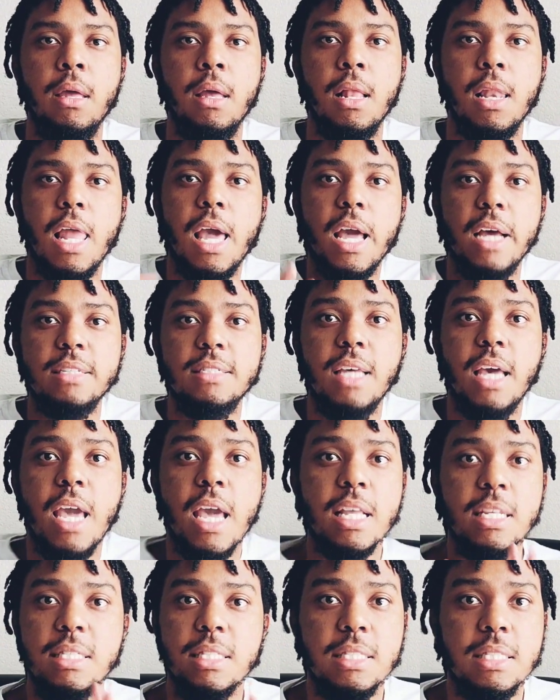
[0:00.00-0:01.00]
Like I
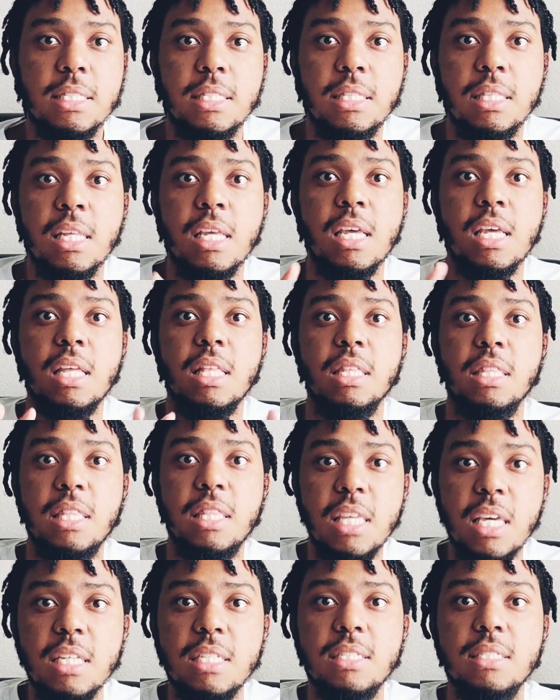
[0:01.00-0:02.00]
say,
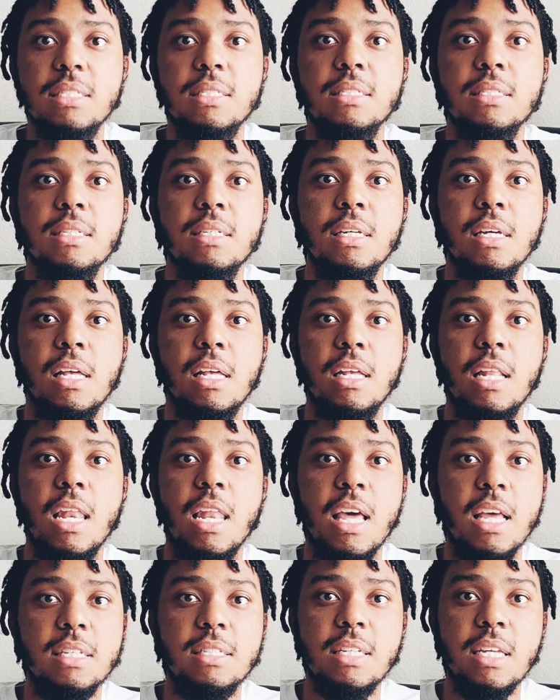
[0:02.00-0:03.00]
this
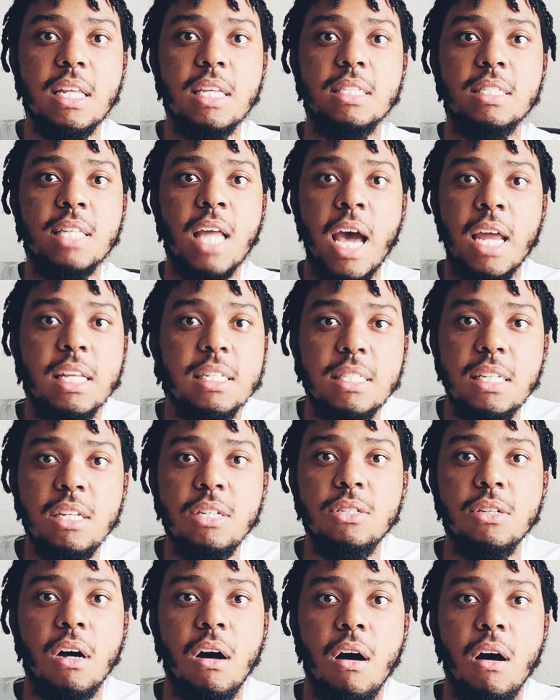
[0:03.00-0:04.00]
lesson is not a
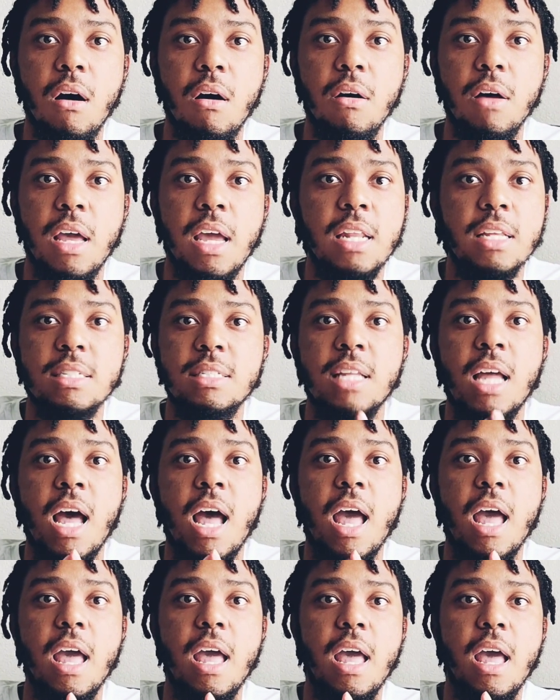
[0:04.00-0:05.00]
teach-all, and it's
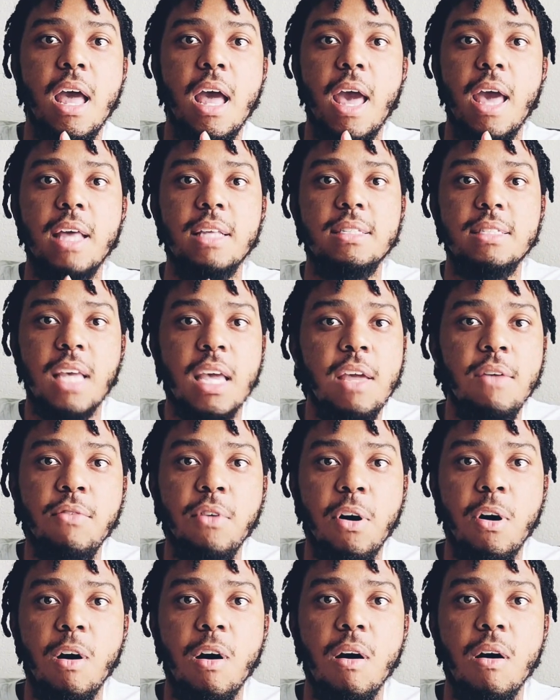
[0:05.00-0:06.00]
not a
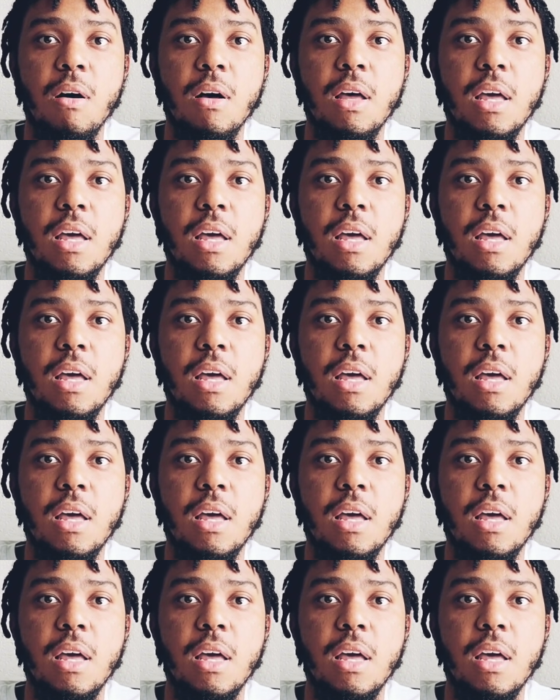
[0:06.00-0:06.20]
save-all.